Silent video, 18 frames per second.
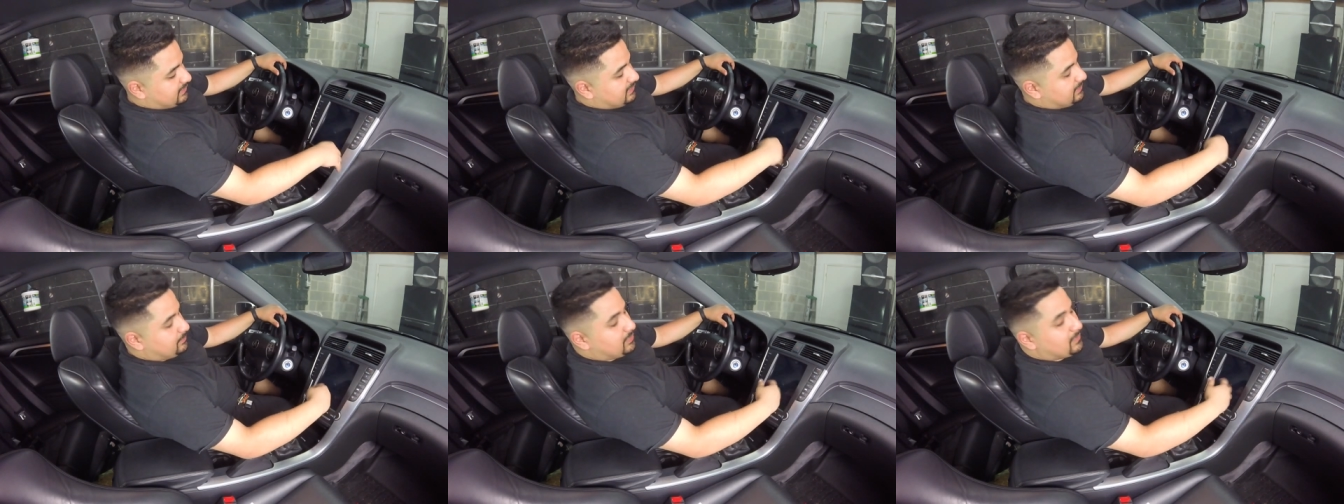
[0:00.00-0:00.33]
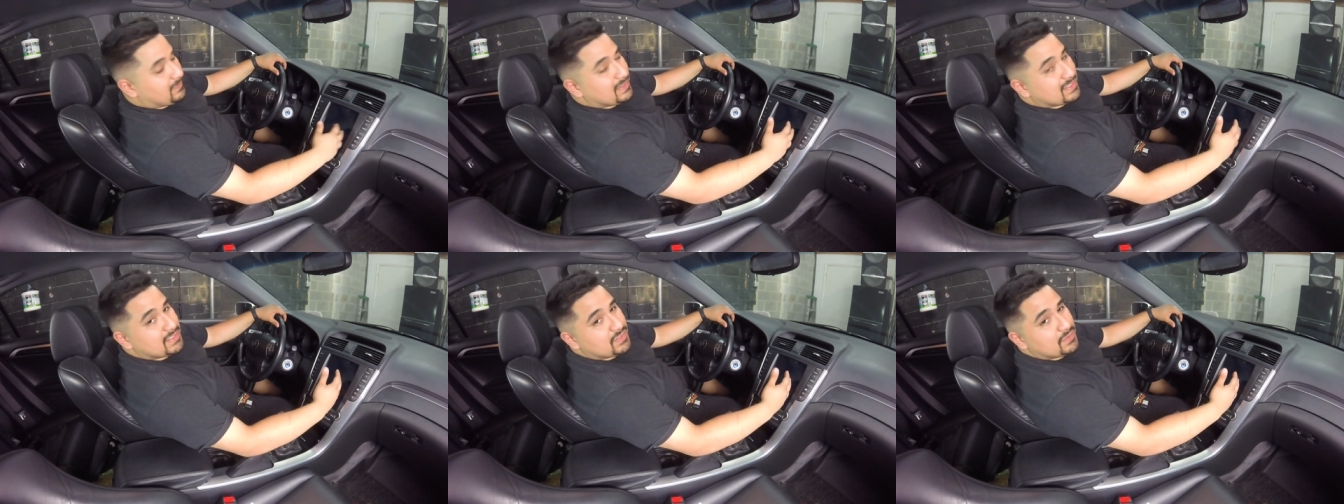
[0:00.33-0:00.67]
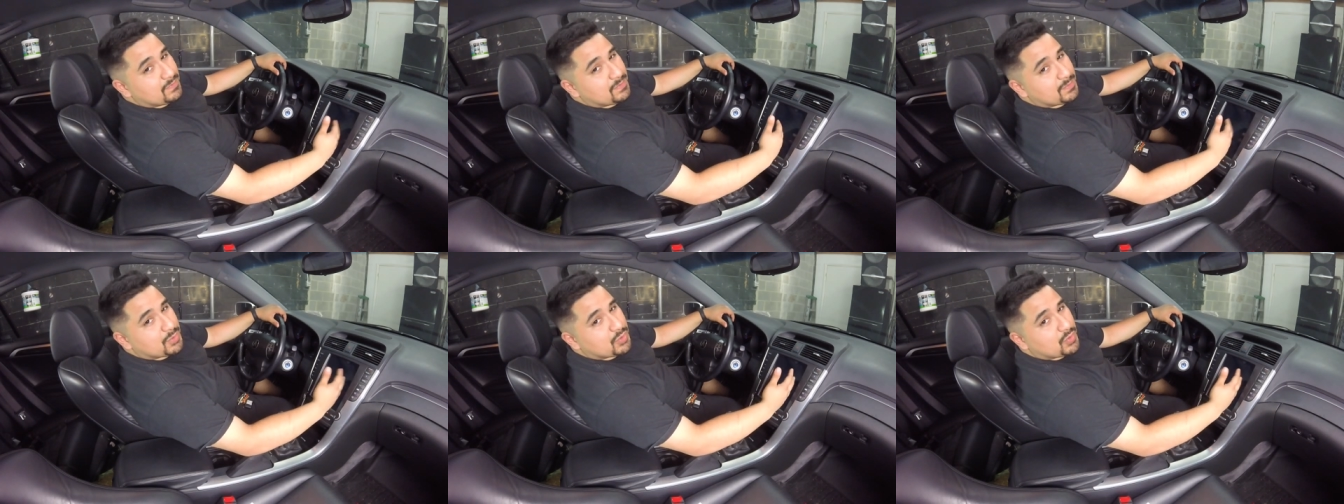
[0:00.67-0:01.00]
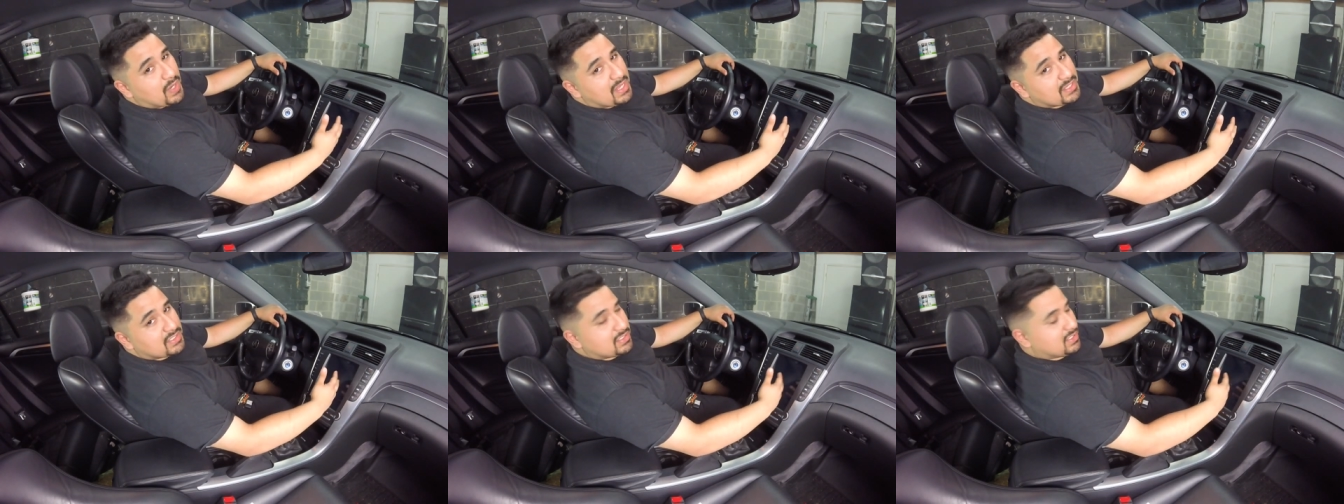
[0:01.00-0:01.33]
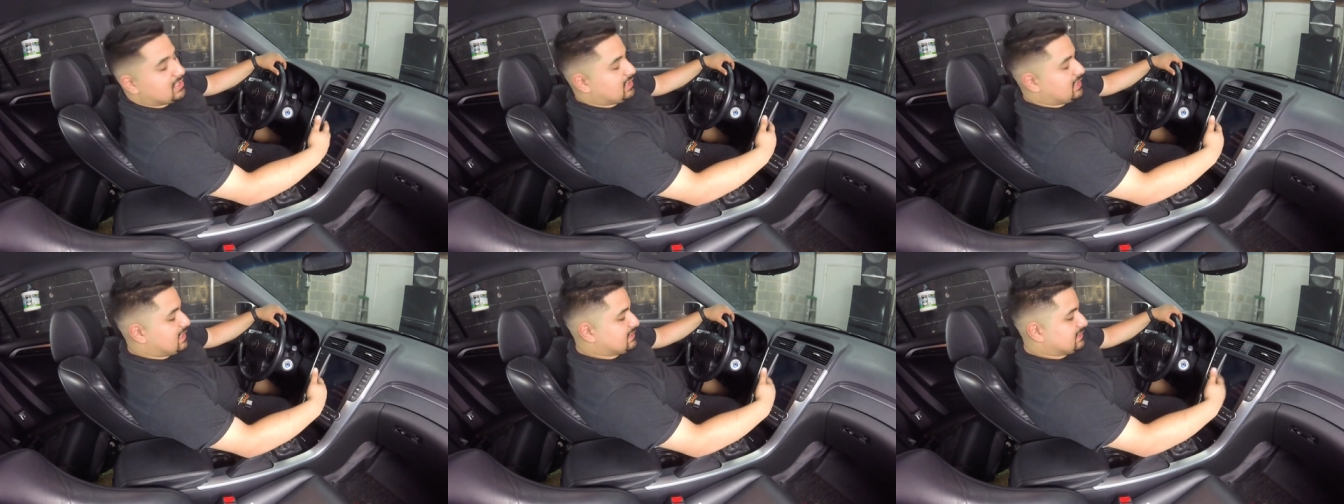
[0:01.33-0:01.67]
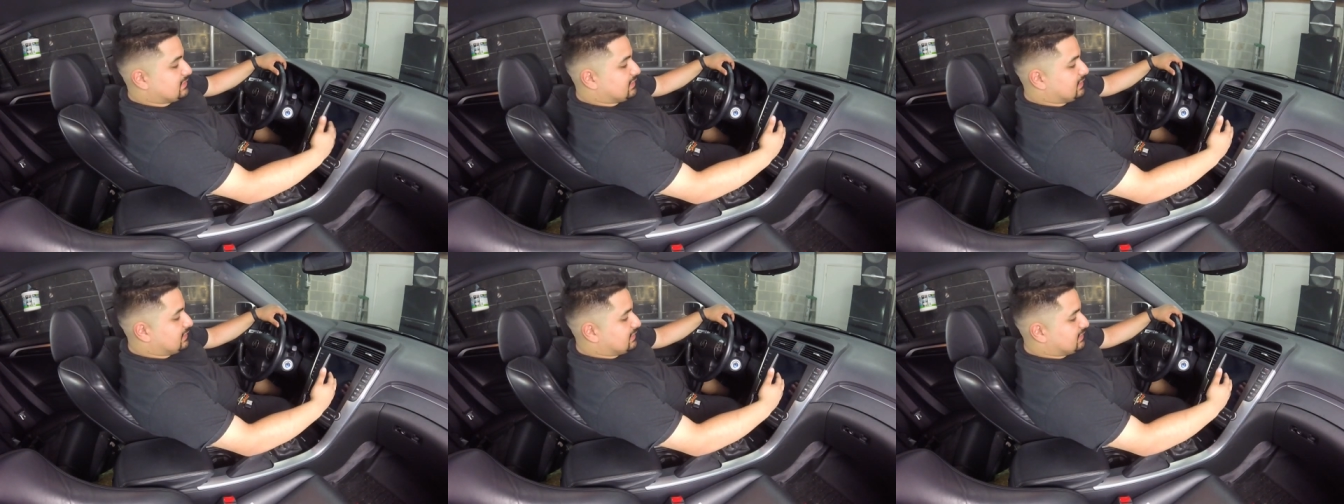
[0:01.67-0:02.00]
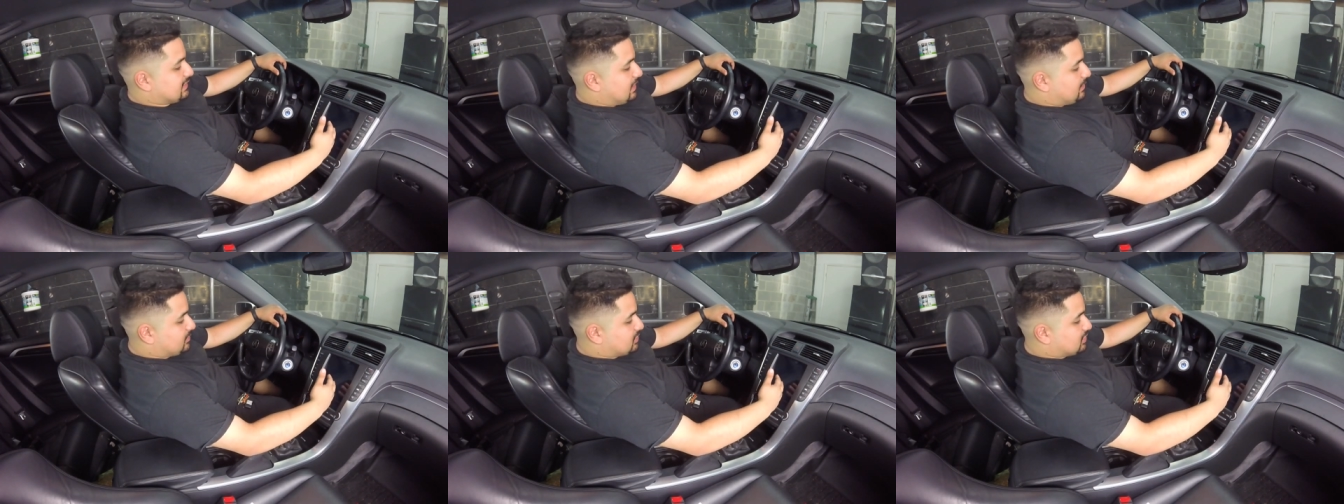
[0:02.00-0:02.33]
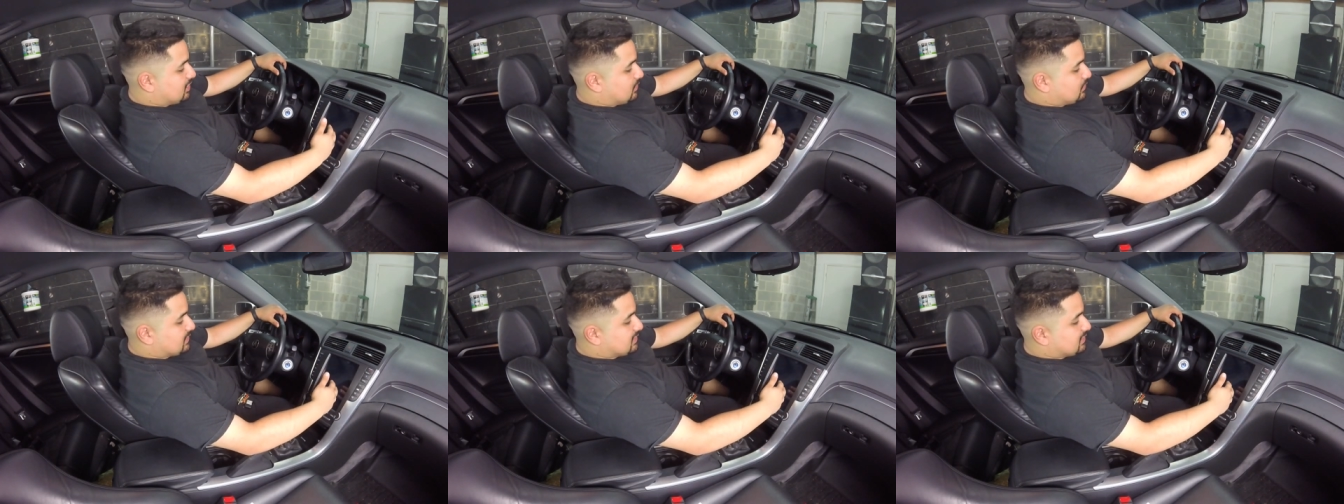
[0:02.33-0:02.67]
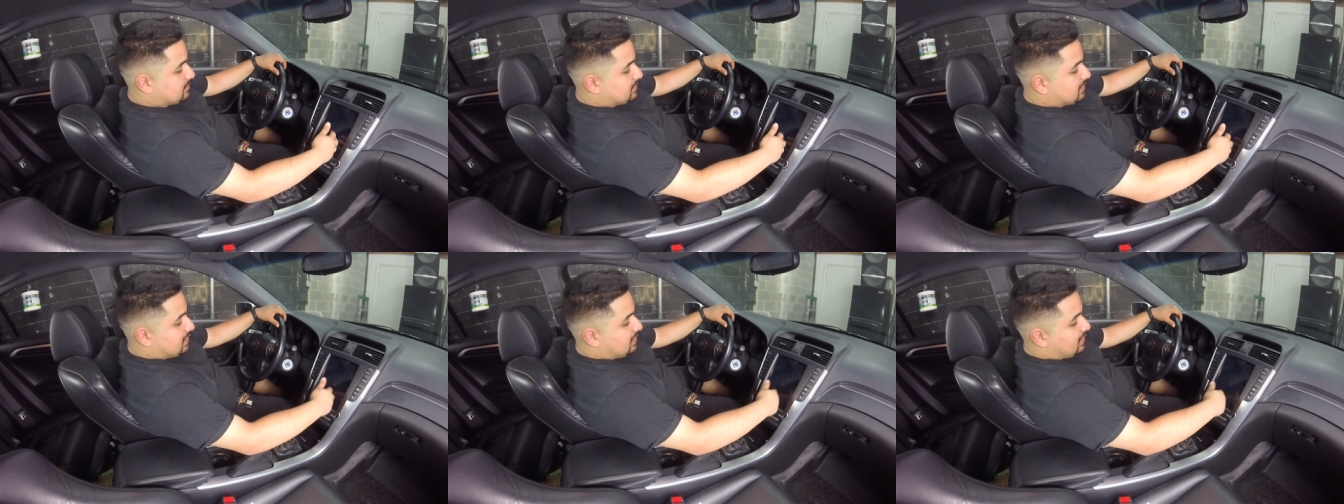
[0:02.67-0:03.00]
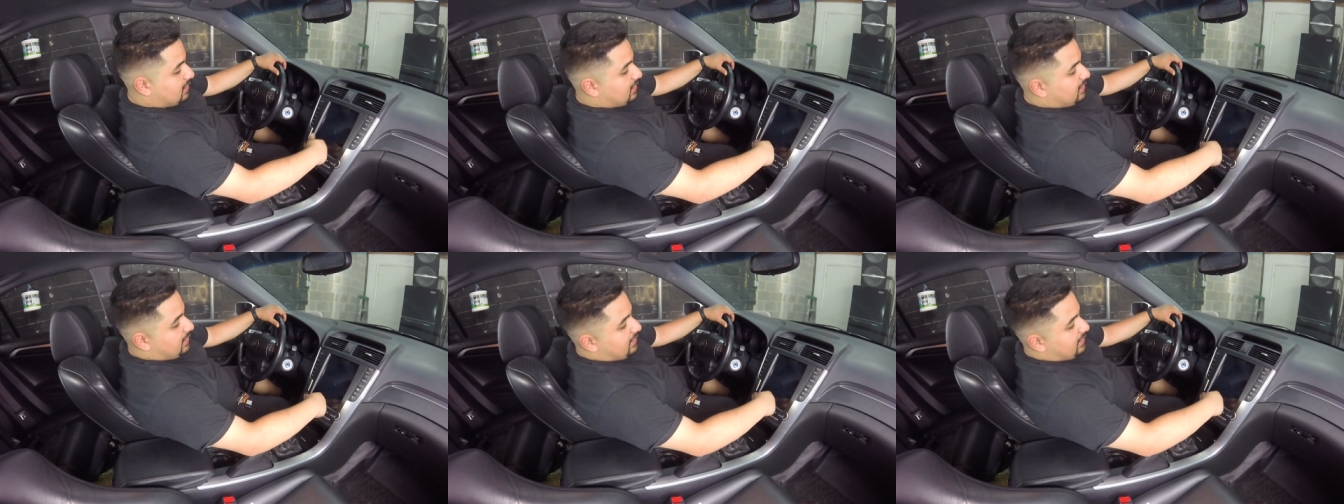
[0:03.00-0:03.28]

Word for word: but it prevents you from scratching it and accidentally damaging it with something.